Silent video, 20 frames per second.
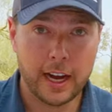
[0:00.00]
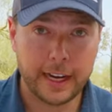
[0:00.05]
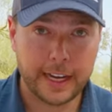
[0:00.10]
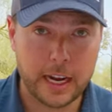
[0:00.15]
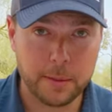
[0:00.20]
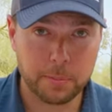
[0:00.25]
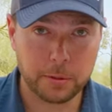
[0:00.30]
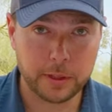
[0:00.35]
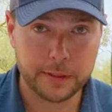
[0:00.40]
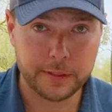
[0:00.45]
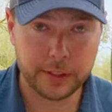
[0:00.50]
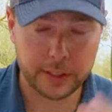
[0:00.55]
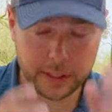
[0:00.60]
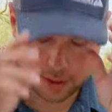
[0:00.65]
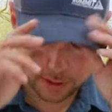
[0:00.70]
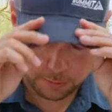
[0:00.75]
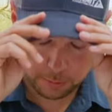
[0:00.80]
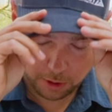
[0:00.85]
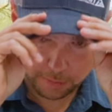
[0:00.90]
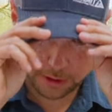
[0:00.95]
I can't believe
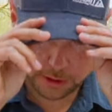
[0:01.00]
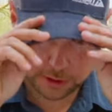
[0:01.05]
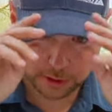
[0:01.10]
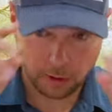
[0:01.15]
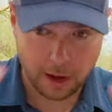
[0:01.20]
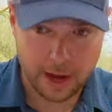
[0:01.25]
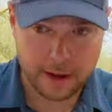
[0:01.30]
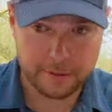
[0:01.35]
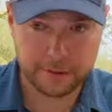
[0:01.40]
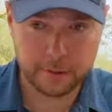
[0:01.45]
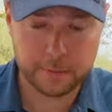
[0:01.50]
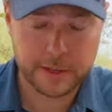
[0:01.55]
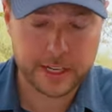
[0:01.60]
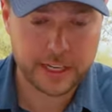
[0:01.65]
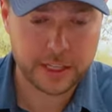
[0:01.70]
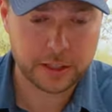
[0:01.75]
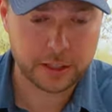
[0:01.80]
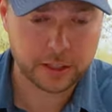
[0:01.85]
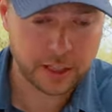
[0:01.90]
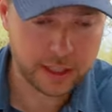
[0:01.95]
the, moment has arrived for me
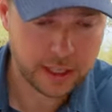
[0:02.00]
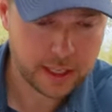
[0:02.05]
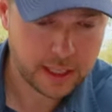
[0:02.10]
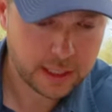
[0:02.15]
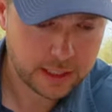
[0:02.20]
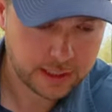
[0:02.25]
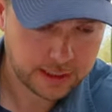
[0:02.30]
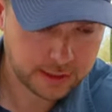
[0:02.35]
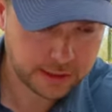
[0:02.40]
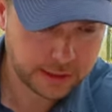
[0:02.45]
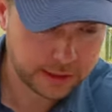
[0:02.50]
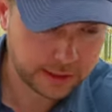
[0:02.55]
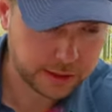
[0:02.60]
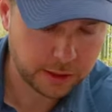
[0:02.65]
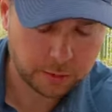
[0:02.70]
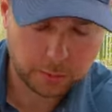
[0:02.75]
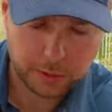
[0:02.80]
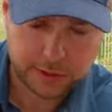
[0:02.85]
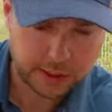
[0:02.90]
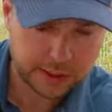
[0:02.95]
to enter this thing's
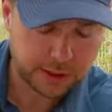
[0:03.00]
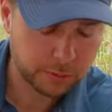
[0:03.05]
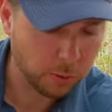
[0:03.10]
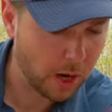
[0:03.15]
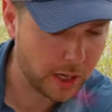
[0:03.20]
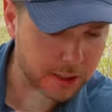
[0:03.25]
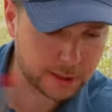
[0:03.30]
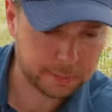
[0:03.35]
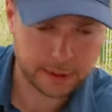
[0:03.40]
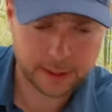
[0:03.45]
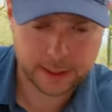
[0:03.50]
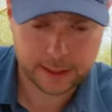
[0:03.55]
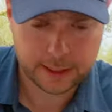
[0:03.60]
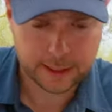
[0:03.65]
zone with this wasp.